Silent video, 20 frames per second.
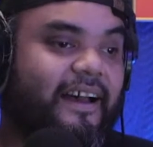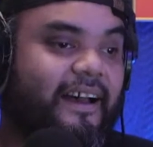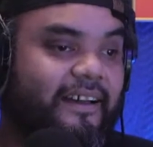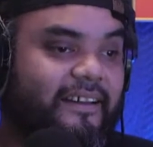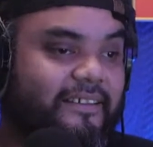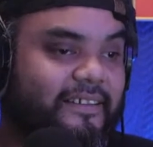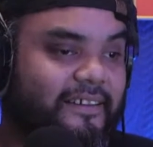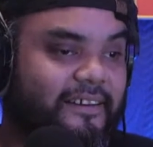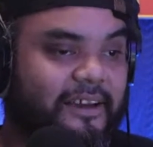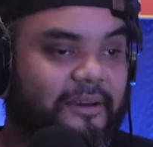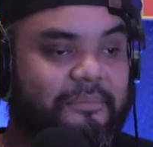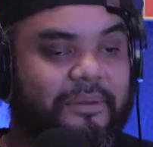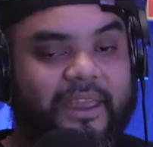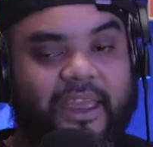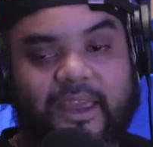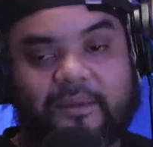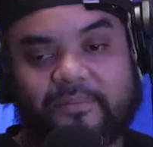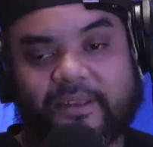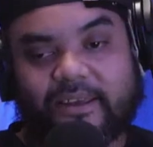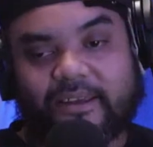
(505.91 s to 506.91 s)
I
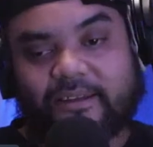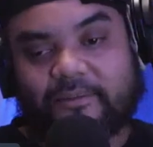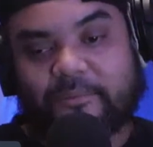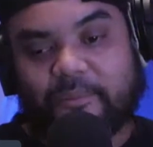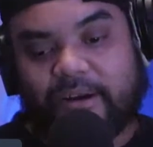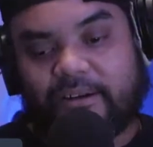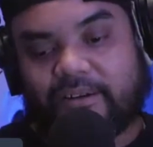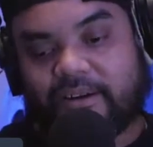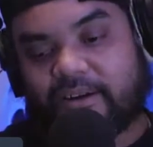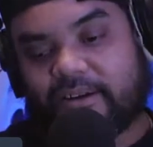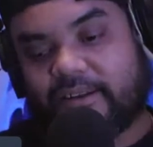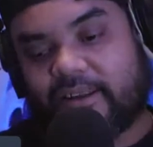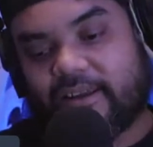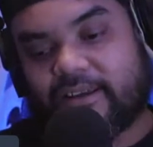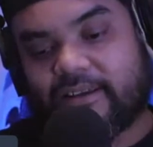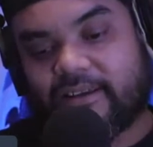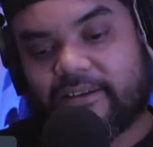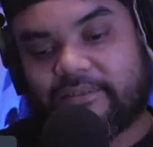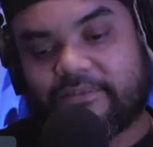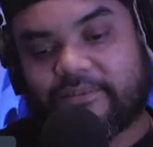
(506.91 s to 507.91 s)
became like American.
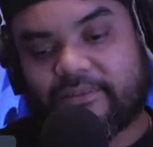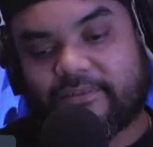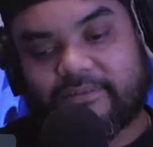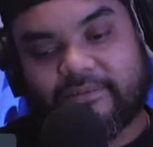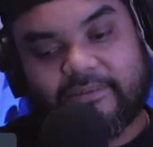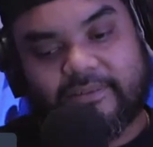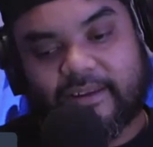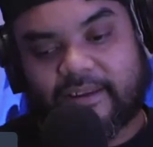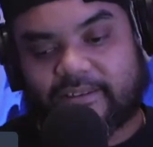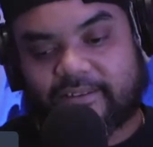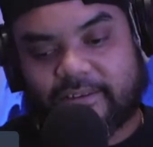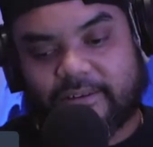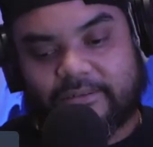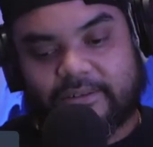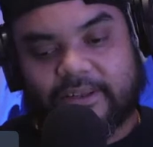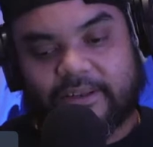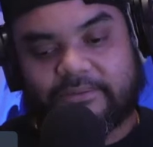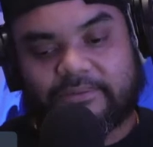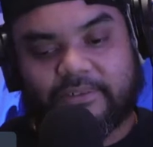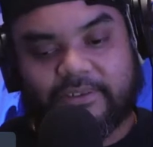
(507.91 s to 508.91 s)
Like I
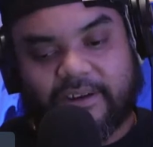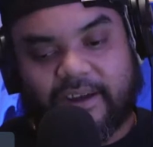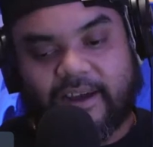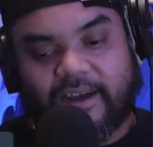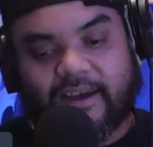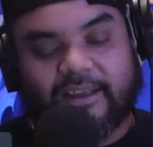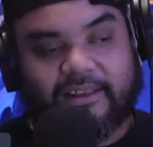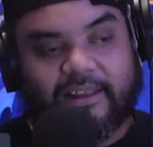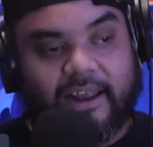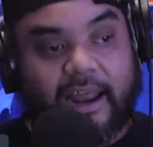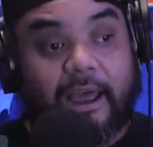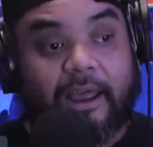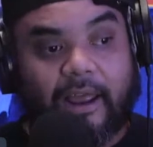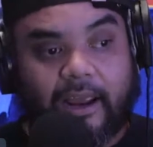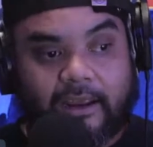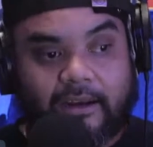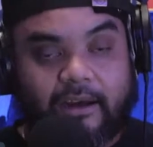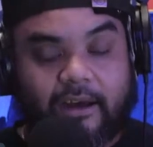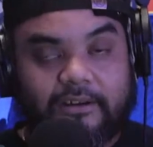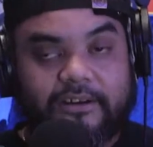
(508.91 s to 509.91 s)
totally forgot a lot. I
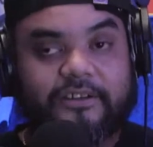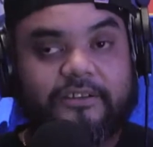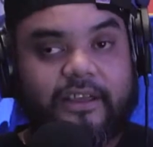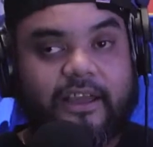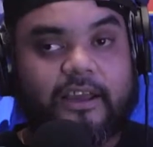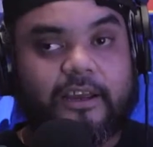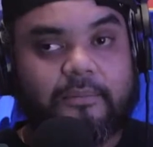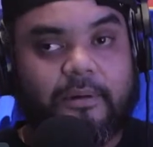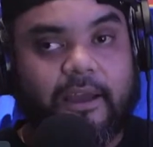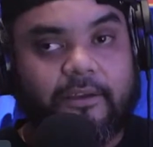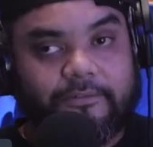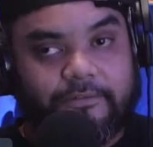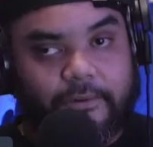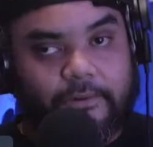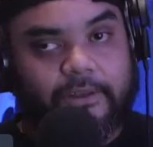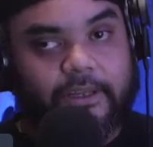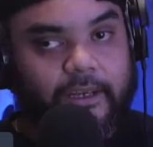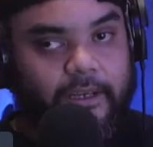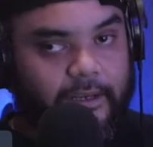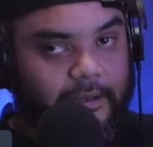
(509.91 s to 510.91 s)
can understand Khmer
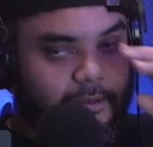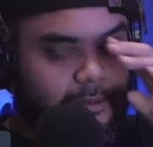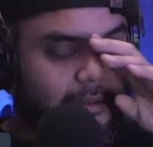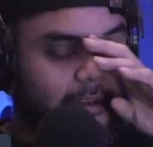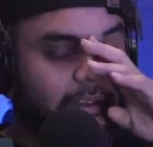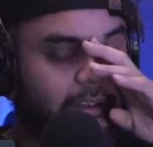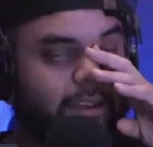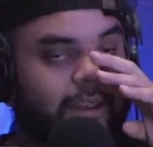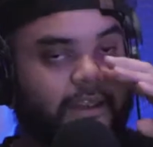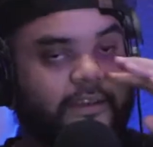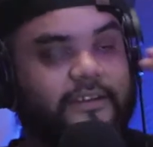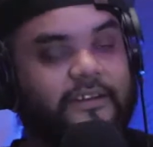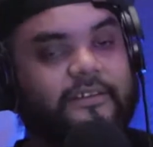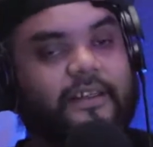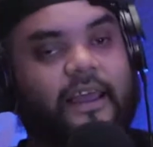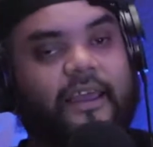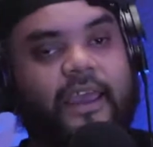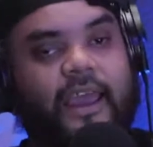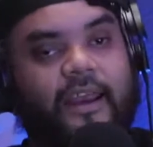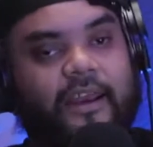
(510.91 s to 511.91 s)
fully. It's
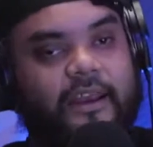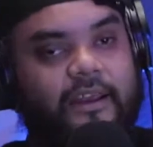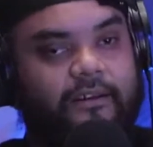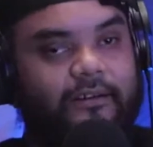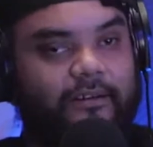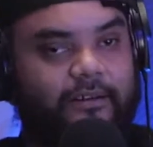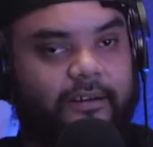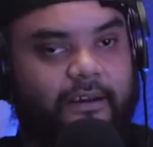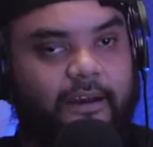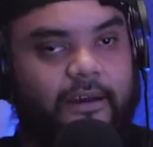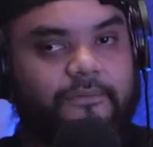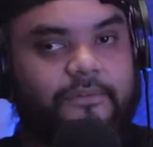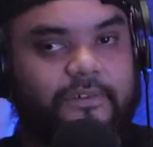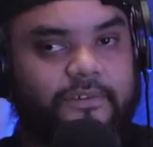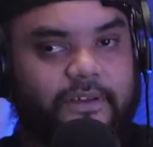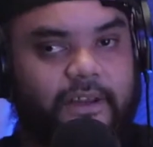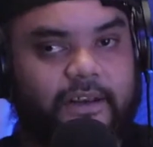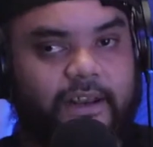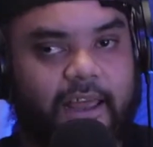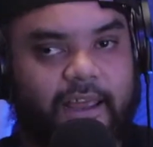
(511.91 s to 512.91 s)
just I can't
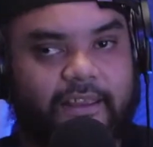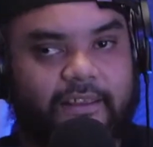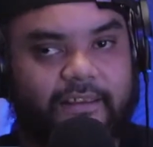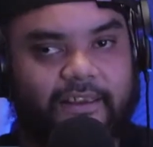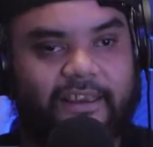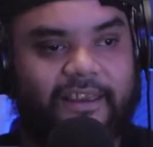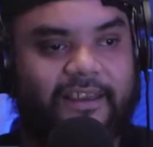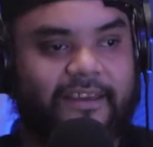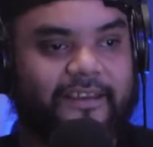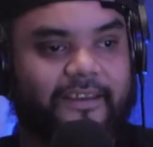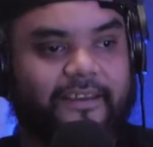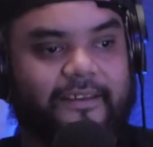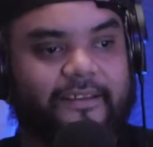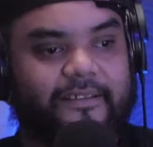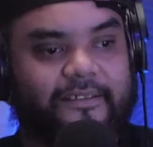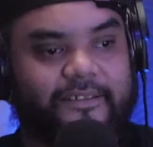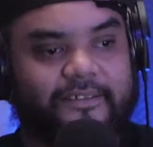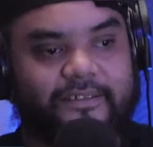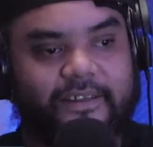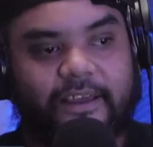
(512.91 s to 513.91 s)
conversate like
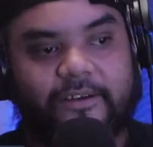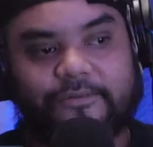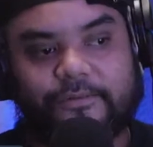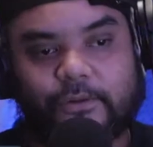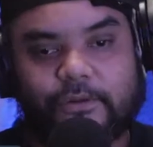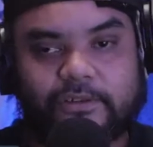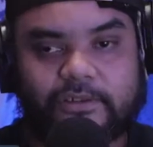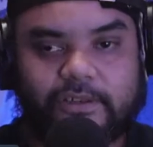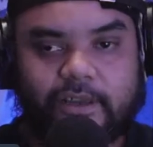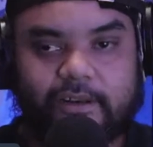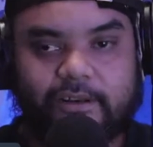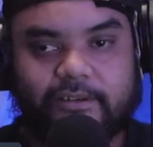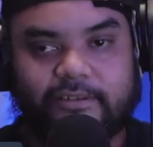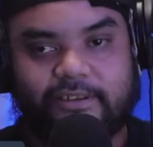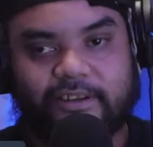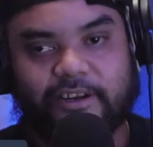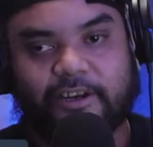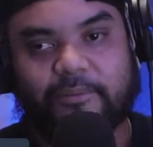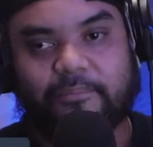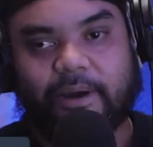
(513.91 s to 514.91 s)
say a full sentence
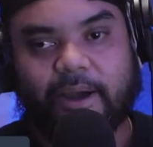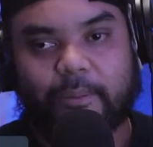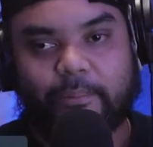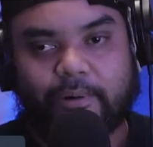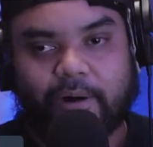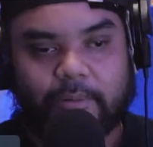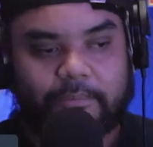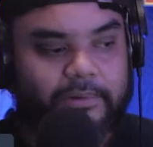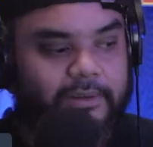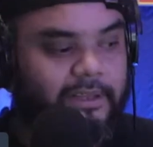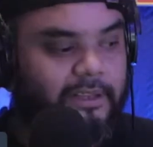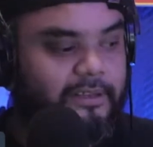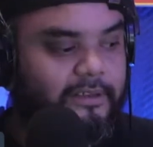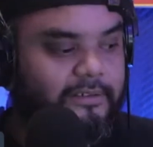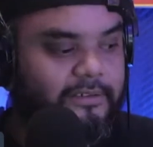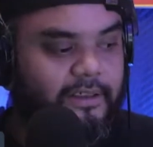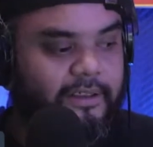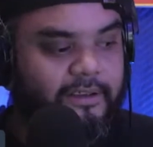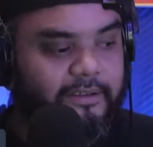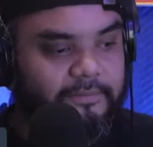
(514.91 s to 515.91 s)
in Khmer properly.
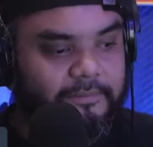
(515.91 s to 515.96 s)
It's like,